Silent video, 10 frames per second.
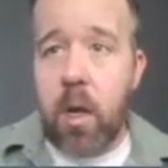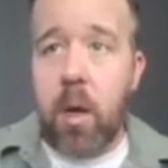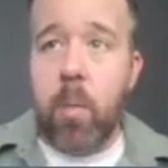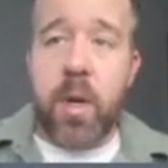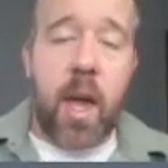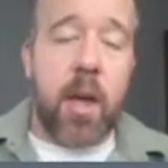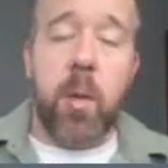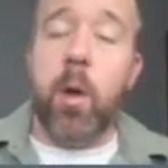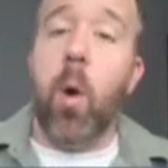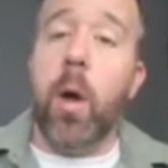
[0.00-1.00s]

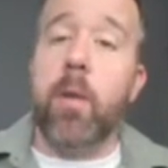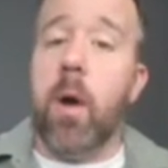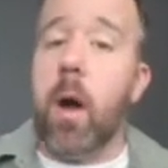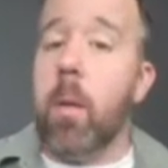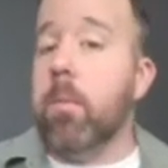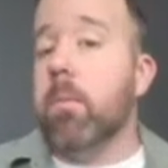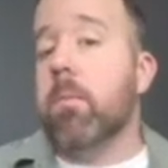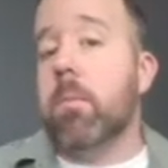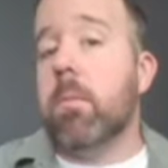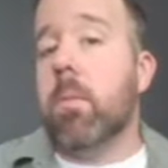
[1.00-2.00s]
potassium going from
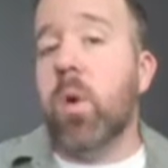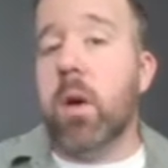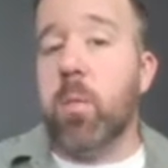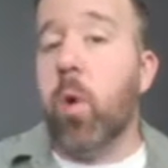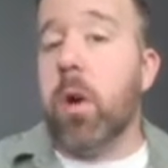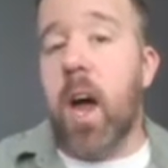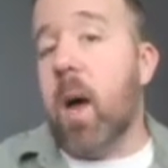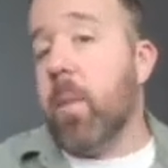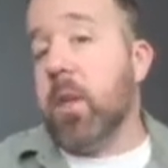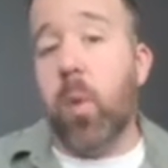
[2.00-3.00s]
where it's more
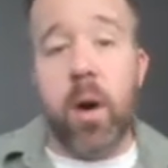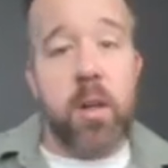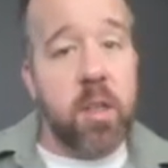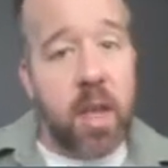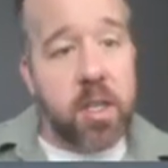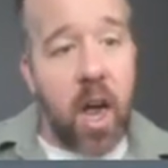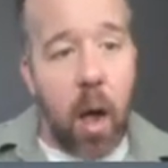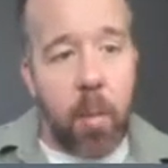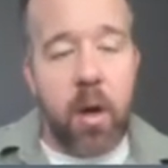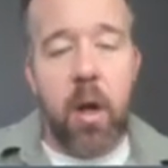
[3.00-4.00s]
common to where it's less
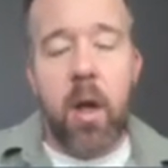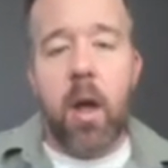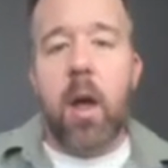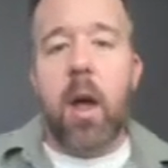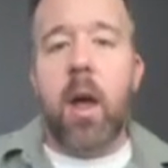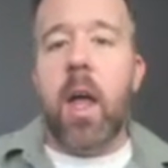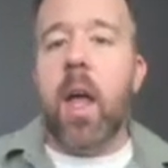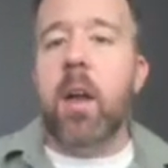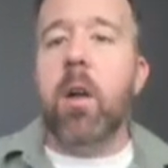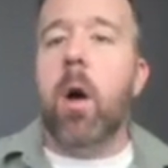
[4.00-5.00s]
common,
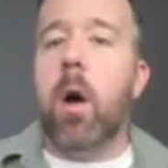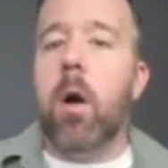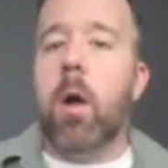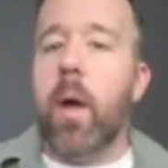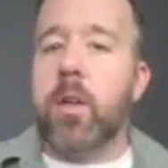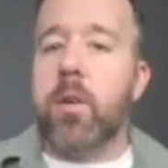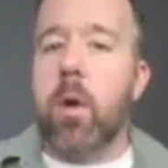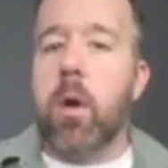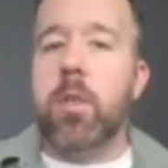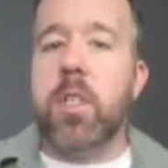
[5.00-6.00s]
and our
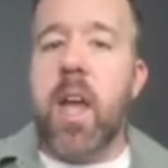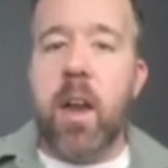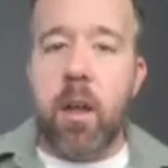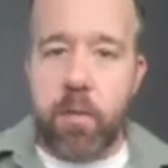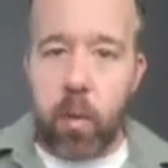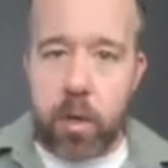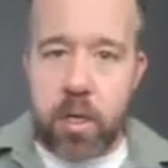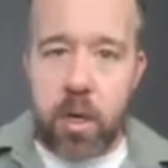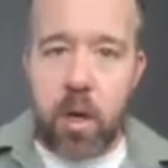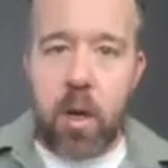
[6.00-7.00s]
electrostatic force,
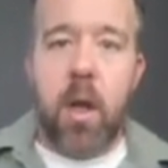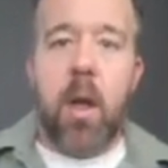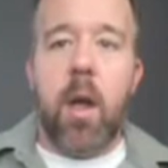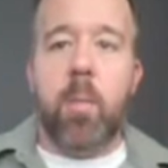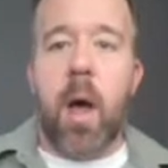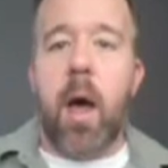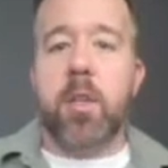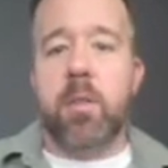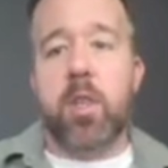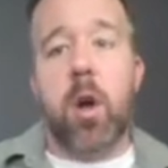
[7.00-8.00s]

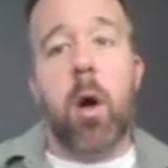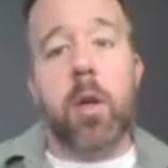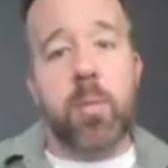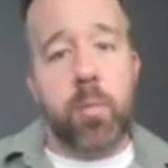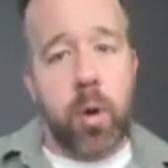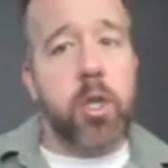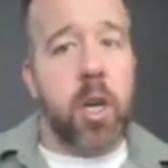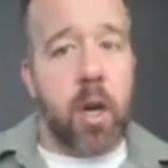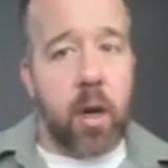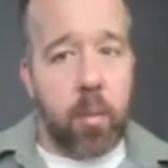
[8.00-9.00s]
positive charge
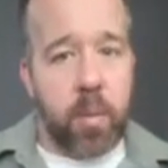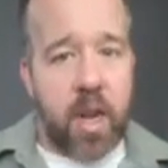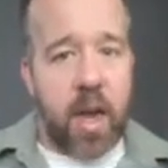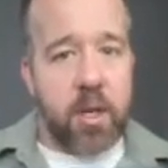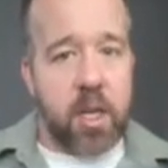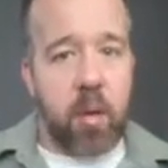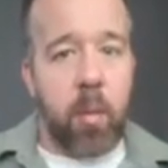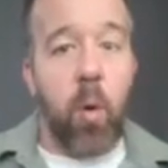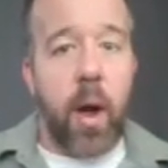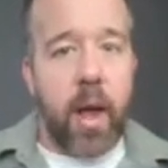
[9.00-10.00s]
pushing potassium
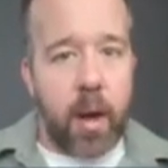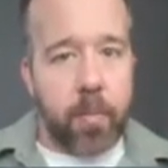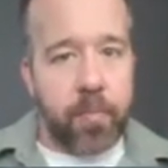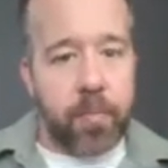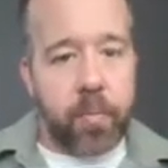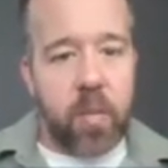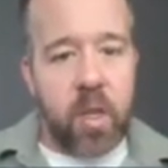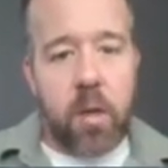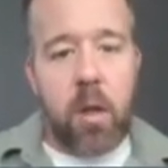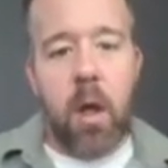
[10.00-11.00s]
away.
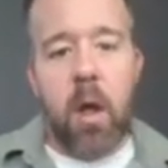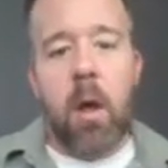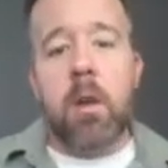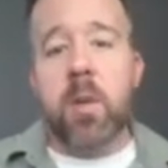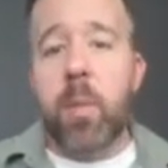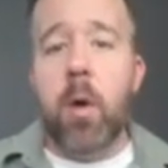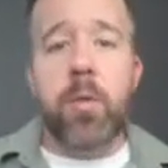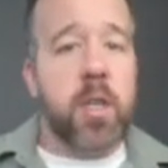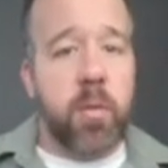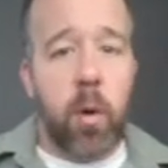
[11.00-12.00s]
So both
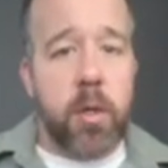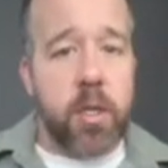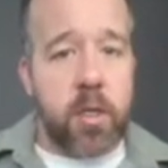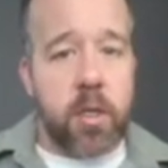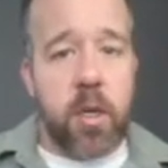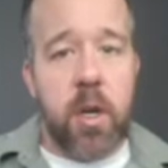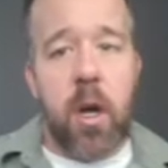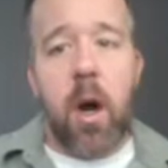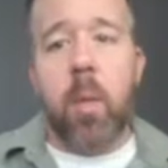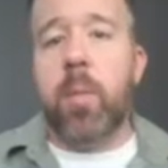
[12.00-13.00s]
these forces
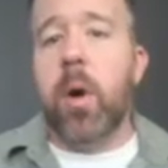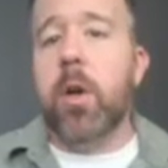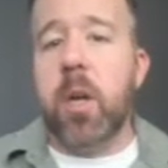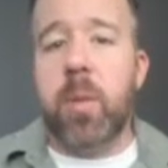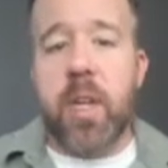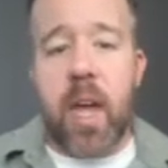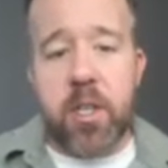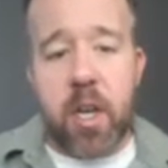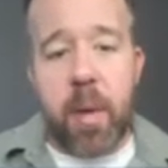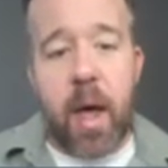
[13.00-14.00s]
are pushing
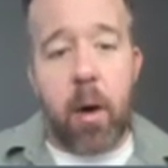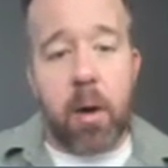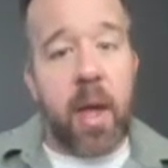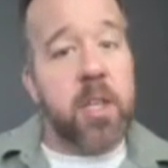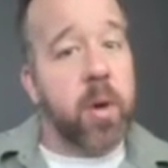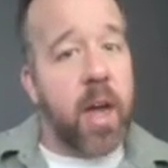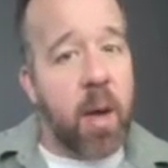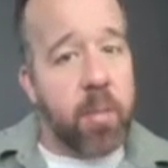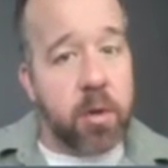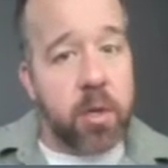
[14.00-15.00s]
potassium out, and that's what happens.